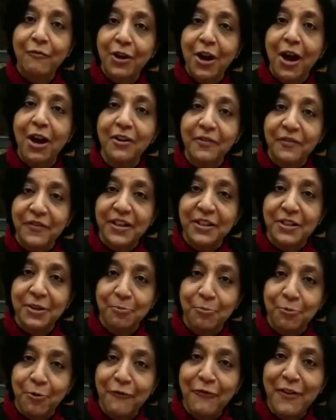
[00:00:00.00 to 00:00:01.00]
photography as a
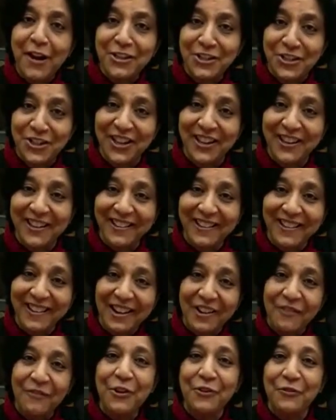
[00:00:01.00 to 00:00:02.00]
profession
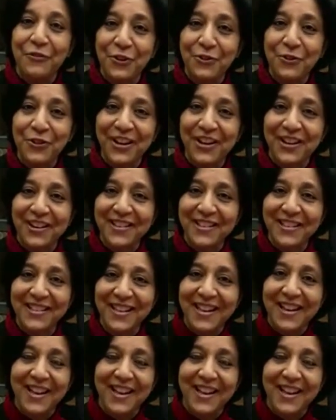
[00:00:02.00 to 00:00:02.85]
for a few years